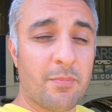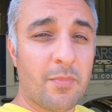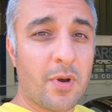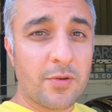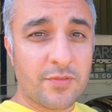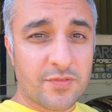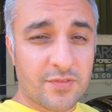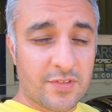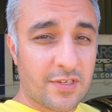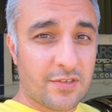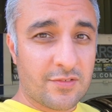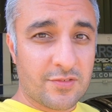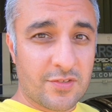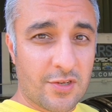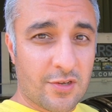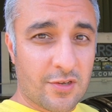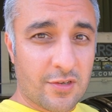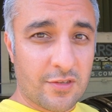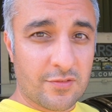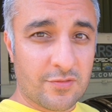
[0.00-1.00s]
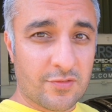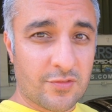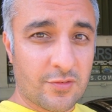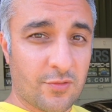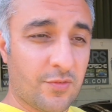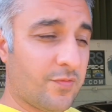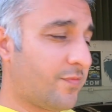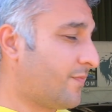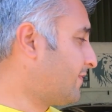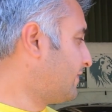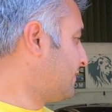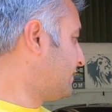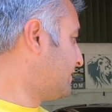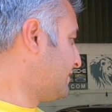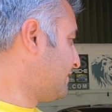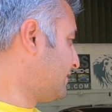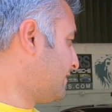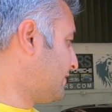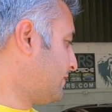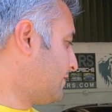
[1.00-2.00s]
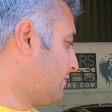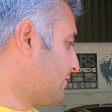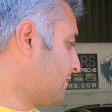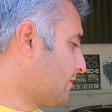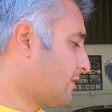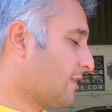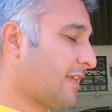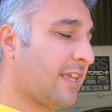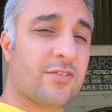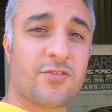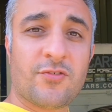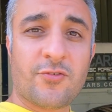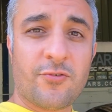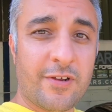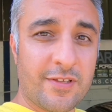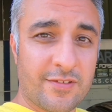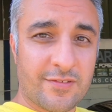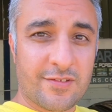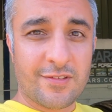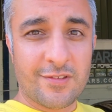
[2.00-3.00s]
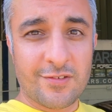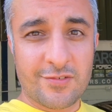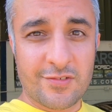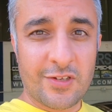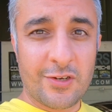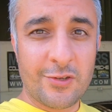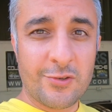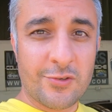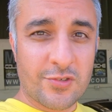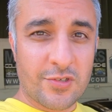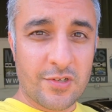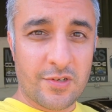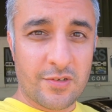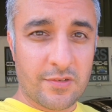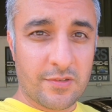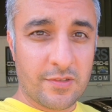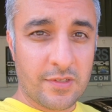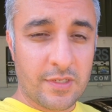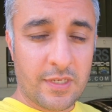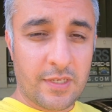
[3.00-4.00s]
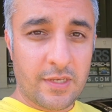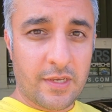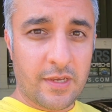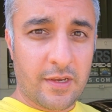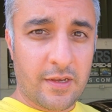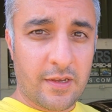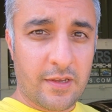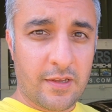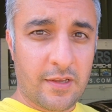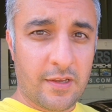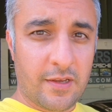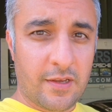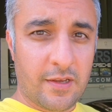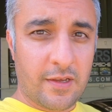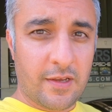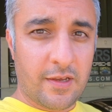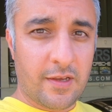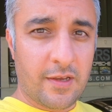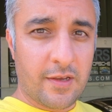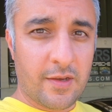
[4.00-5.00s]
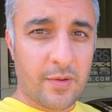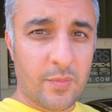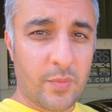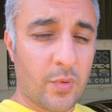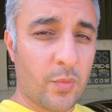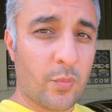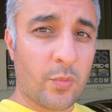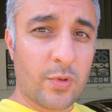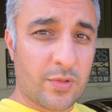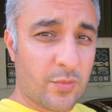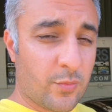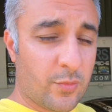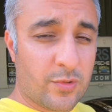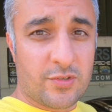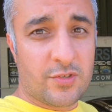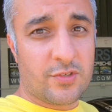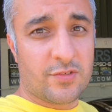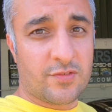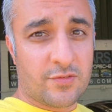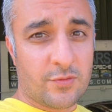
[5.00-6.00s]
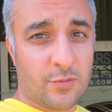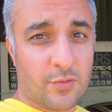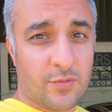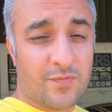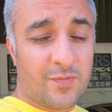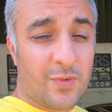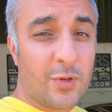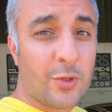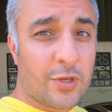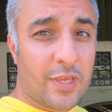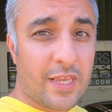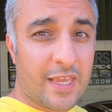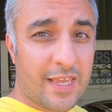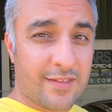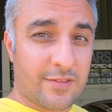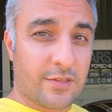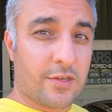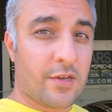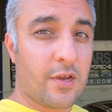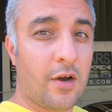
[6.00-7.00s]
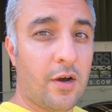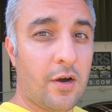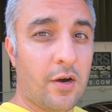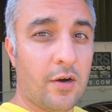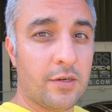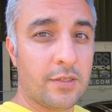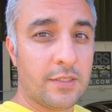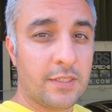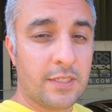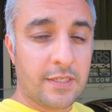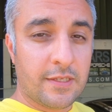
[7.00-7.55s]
most things you can sort of get straight to the solution with just sort of looking at the car.